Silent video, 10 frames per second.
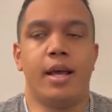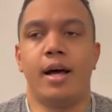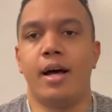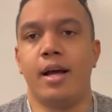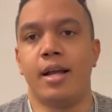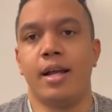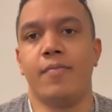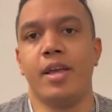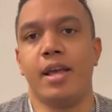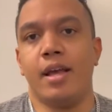
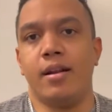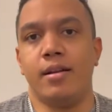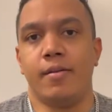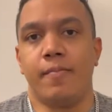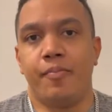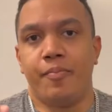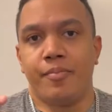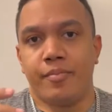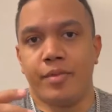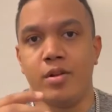And then,
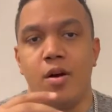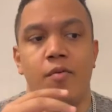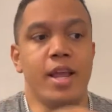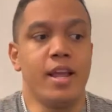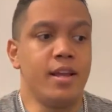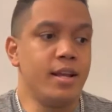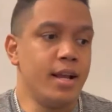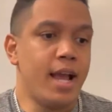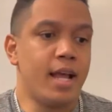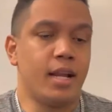you know,
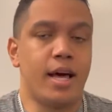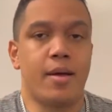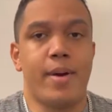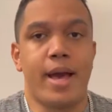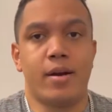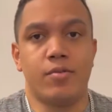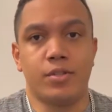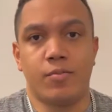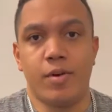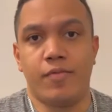they had a lot of
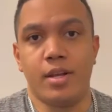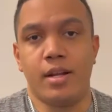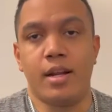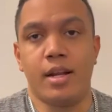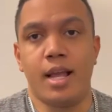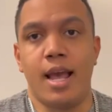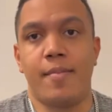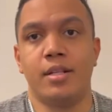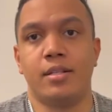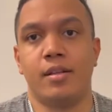battles with the
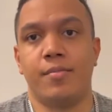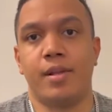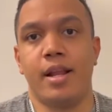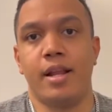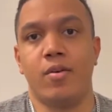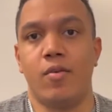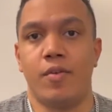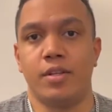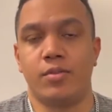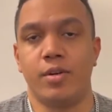inhabitants of the planet
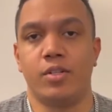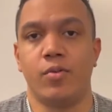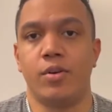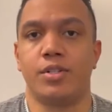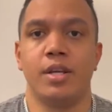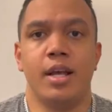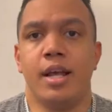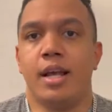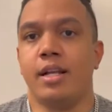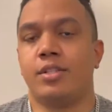over this resource.
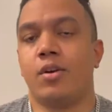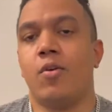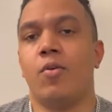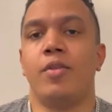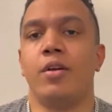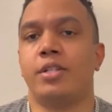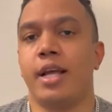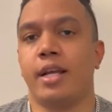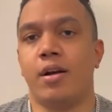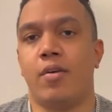And so they're
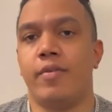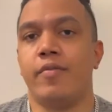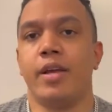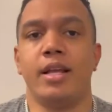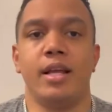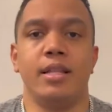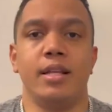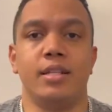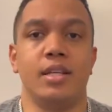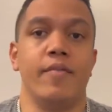taken off of it,
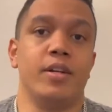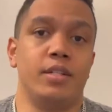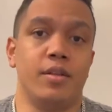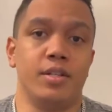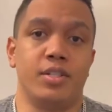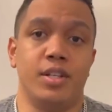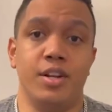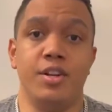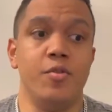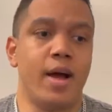and it's given to this
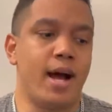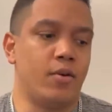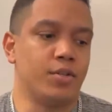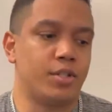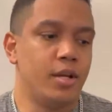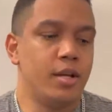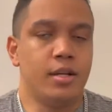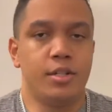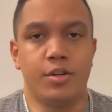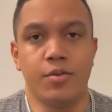new house
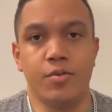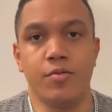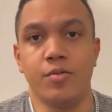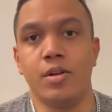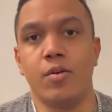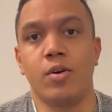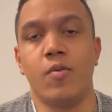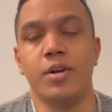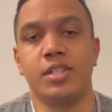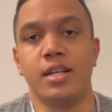to, you know,
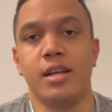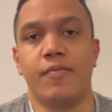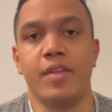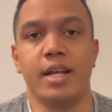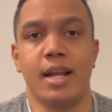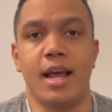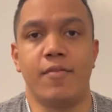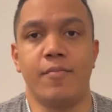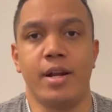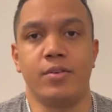go and see if they can
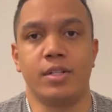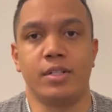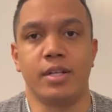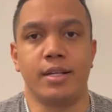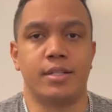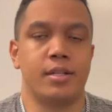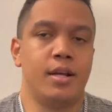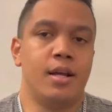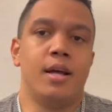have better success.